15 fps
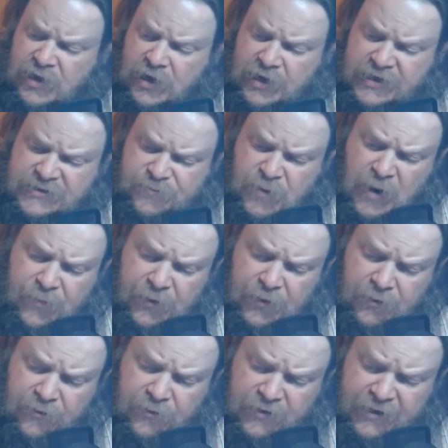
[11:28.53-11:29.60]
is
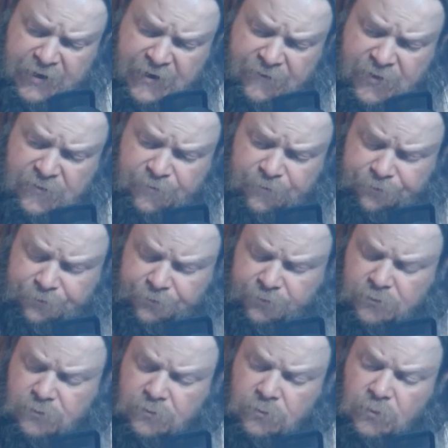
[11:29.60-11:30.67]
popularly given
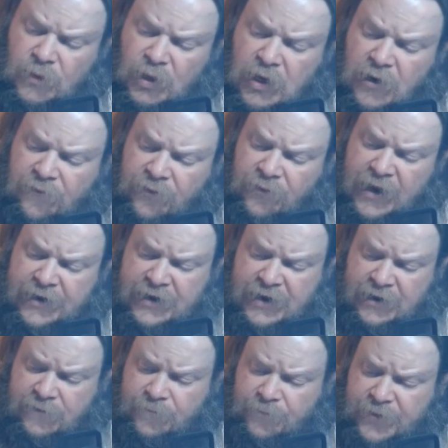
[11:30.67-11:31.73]
of
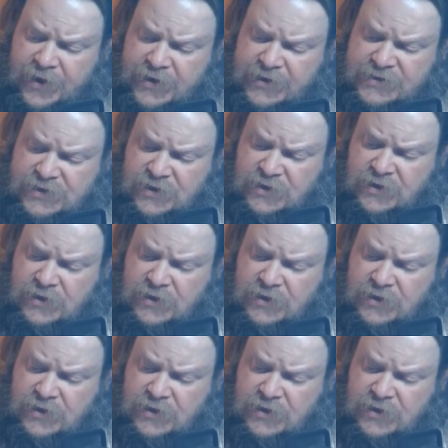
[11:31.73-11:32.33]
lightning, that it